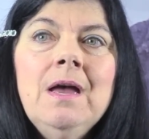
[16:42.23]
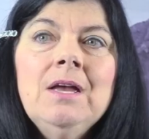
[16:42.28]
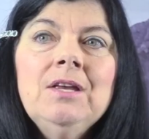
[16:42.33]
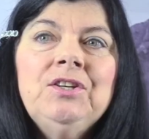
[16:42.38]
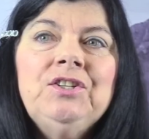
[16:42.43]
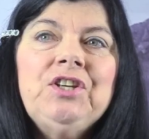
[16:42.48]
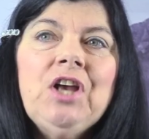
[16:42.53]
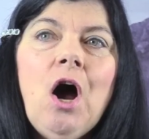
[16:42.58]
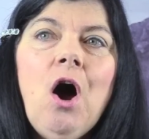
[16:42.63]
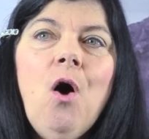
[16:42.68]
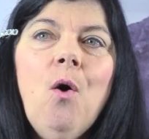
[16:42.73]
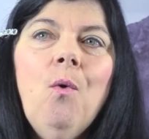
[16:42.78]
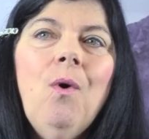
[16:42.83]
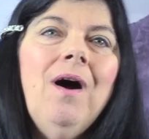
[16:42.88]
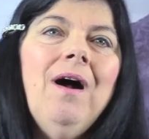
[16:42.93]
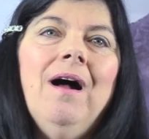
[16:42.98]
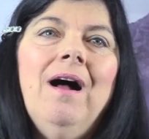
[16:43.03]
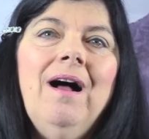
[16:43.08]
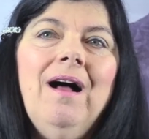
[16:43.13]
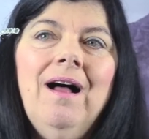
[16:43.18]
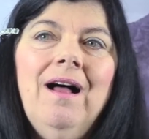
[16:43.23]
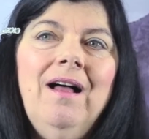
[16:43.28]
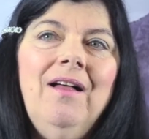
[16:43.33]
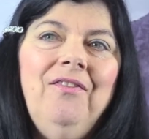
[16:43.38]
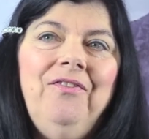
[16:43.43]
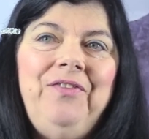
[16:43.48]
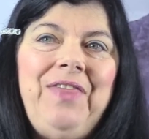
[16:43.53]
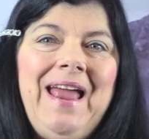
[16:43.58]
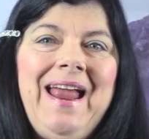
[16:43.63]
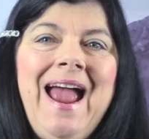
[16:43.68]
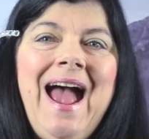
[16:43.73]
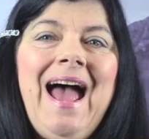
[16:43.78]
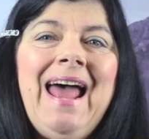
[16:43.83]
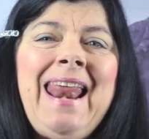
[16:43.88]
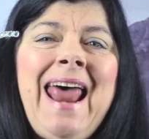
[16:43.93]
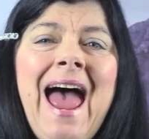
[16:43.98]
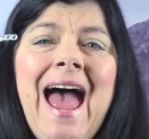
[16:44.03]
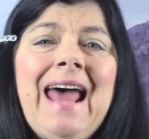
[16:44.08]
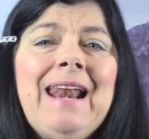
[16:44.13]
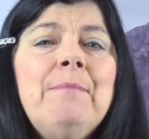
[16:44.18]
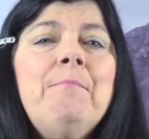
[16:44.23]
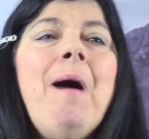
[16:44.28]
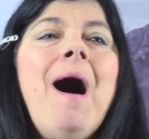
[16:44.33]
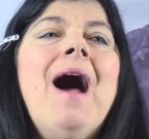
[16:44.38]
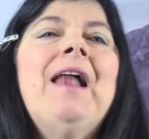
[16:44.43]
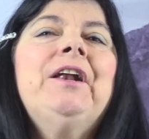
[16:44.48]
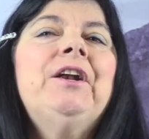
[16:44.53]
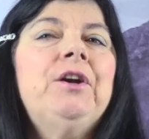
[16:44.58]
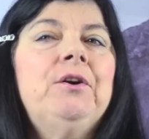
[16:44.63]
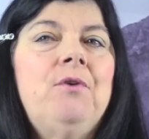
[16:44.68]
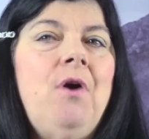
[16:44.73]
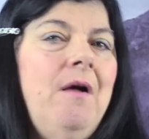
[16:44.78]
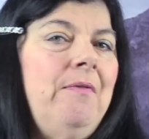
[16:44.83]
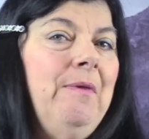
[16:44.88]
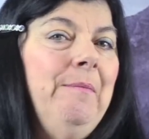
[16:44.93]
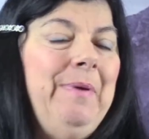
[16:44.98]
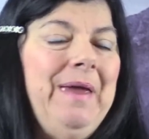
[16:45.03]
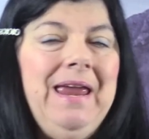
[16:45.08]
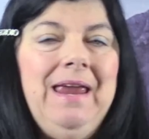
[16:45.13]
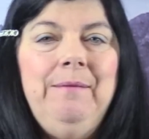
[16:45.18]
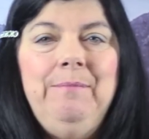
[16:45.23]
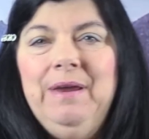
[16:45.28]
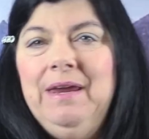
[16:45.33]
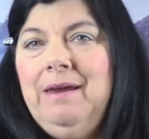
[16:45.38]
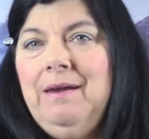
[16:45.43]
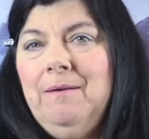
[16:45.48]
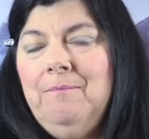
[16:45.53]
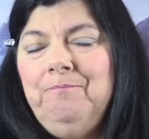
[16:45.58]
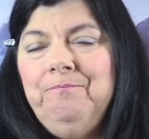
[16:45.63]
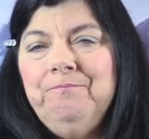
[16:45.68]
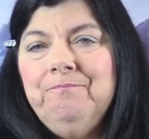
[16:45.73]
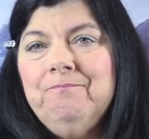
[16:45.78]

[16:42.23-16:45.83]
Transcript: So they had had a monitor on the baby,